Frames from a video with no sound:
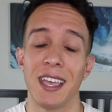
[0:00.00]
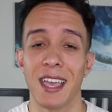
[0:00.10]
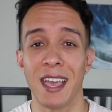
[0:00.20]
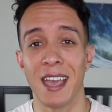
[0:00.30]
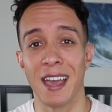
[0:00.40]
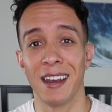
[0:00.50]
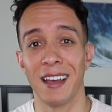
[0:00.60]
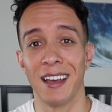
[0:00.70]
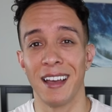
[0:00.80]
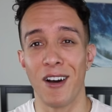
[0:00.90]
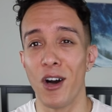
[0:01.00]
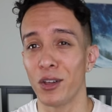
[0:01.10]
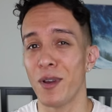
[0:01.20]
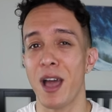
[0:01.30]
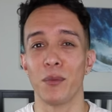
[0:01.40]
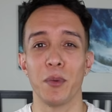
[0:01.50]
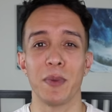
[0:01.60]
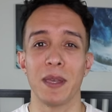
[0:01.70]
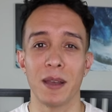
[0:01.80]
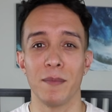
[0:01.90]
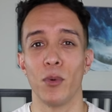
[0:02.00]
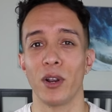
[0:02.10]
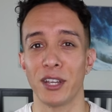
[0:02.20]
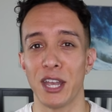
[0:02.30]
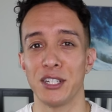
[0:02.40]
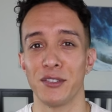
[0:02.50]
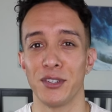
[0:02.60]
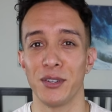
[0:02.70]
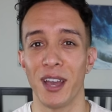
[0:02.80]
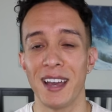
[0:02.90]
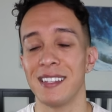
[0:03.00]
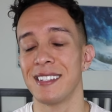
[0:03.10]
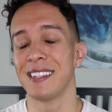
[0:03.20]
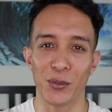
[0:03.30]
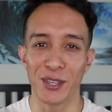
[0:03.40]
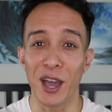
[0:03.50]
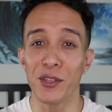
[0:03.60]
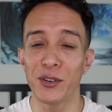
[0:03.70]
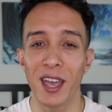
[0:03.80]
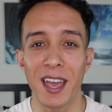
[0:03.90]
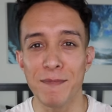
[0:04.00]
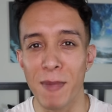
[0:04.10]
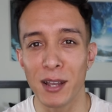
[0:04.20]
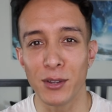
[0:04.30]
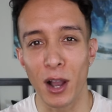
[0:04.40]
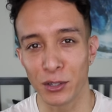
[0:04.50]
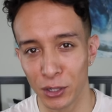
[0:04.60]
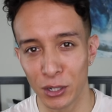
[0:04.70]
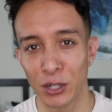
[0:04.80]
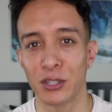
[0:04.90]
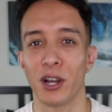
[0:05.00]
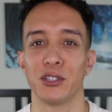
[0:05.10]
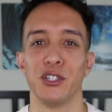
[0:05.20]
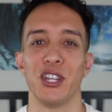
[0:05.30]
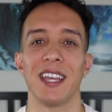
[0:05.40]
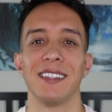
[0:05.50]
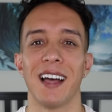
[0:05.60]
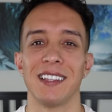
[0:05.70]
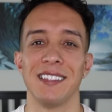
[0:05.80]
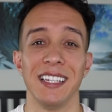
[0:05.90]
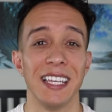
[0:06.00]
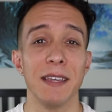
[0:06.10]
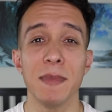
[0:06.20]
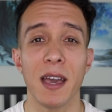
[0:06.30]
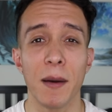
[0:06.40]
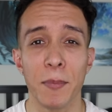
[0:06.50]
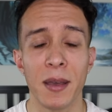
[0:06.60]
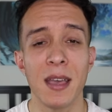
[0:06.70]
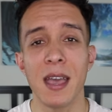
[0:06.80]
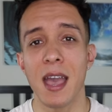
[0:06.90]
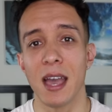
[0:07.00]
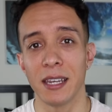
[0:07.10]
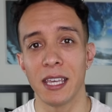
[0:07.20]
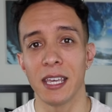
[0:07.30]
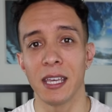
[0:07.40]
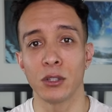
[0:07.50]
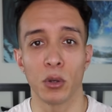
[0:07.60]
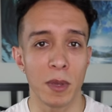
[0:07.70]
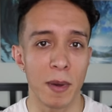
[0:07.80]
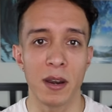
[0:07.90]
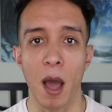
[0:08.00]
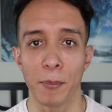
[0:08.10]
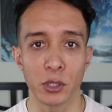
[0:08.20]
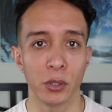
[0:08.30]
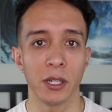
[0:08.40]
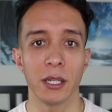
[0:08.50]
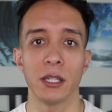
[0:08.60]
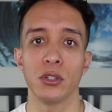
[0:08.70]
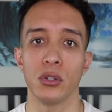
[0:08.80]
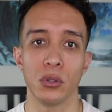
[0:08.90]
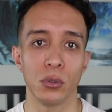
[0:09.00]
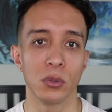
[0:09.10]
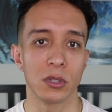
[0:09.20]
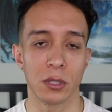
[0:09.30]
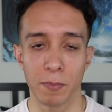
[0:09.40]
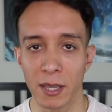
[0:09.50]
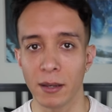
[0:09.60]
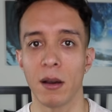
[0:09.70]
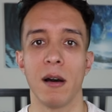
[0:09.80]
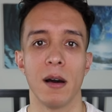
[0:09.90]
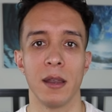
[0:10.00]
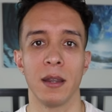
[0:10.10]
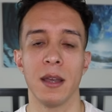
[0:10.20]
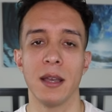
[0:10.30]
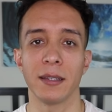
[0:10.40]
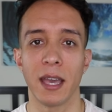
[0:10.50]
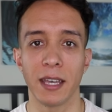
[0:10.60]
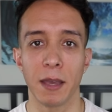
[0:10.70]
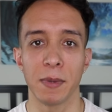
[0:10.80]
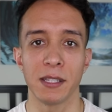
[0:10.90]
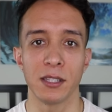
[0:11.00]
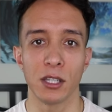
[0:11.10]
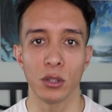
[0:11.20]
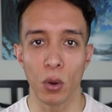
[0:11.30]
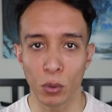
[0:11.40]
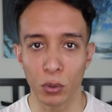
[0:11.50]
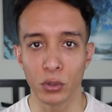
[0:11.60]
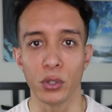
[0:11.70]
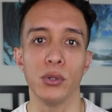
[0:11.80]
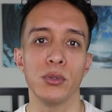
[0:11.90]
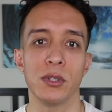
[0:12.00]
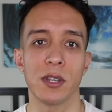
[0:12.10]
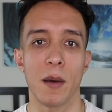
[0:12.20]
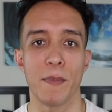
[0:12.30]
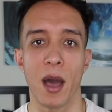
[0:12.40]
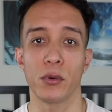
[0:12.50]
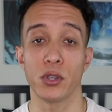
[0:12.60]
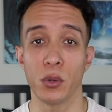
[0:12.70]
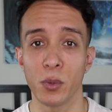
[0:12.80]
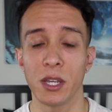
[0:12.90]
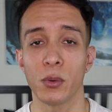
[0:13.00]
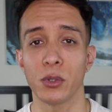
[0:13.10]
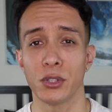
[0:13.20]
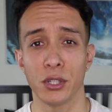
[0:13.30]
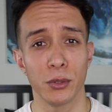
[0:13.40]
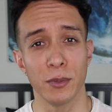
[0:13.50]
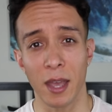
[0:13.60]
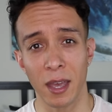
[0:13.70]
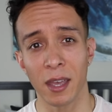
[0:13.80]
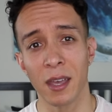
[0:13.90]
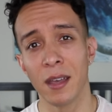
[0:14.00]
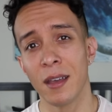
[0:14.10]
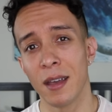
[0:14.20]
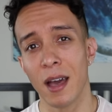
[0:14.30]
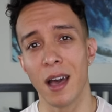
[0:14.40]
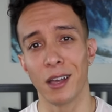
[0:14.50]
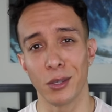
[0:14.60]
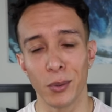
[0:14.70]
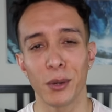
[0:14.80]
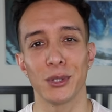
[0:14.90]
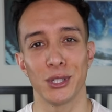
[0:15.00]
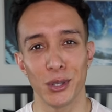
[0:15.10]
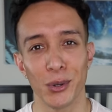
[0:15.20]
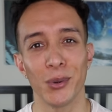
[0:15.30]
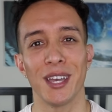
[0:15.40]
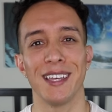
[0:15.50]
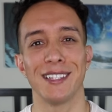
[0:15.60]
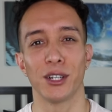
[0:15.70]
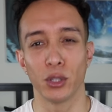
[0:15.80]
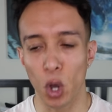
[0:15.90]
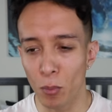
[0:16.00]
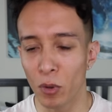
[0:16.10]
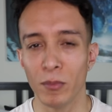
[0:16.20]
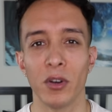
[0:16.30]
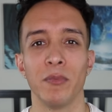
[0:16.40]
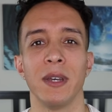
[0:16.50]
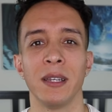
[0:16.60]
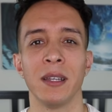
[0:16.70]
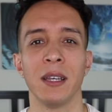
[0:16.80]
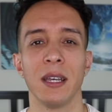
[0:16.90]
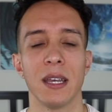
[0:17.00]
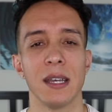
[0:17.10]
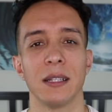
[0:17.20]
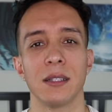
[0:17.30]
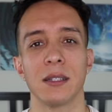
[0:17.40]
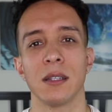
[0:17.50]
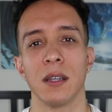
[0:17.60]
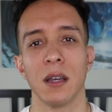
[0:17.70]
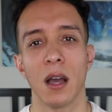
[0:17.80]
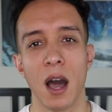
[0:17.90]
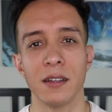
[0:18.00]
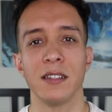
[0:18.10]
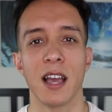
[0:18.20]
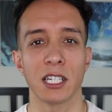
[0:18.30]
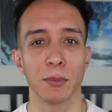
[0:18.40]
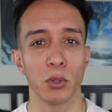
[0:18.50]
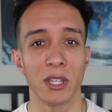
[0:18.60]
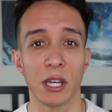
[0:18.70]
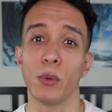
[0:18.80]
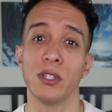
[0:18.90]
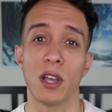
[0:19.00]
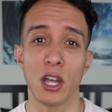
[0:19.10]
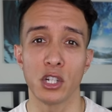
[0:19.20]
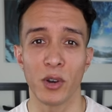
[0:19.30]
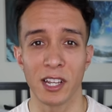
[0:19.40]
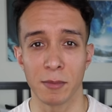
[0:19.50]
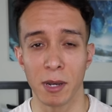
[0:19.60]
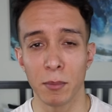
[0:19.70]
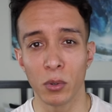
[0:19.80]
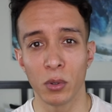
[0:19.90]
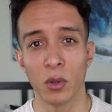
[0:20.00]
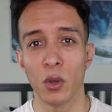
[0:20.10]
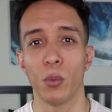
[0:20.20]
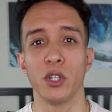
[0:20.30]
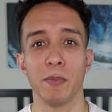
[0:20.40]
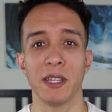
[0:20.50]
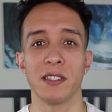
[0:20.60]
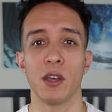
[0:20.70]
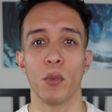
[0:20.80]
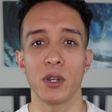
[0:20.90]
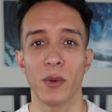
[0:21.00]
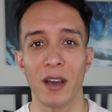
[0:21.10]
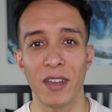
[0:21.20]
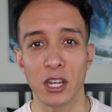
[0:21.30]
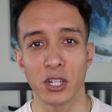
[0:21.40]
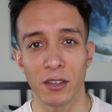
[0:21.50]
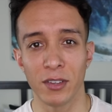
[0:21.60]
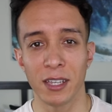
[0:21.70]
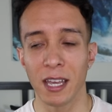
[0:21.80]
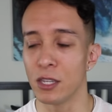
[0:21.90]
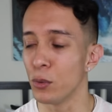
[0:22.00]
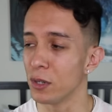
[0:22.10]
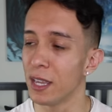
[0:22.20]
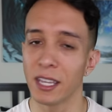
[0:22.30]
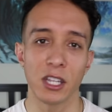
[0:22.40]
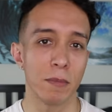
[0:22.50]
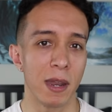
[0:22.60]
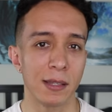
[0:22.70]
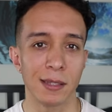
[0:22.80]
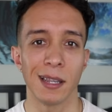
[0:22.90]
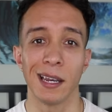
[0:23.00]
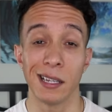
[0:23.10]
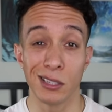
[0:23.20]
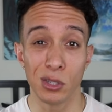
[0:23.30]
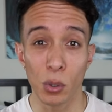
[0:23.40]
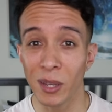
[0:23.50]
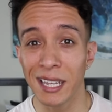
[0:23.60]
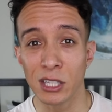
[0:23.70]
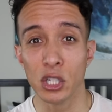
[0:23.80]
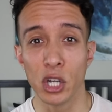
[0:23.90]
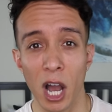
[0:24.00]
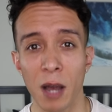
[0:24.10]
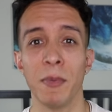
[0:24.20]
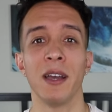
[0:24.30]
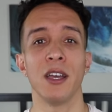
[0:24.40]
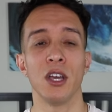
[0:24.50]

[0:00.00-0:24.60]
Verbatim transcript: and uh, all around will be more engaging for you guys. The other day, my doctor, Doctor Jay Gladstein, hit me up and he told me about an opportunity to speak on K A B C local news about U equals U Day. Uh, U equals U is a global movement. It's undetectable equals untransmittable, which means that when you have H I V and you are taking your medicine and it is doing its job,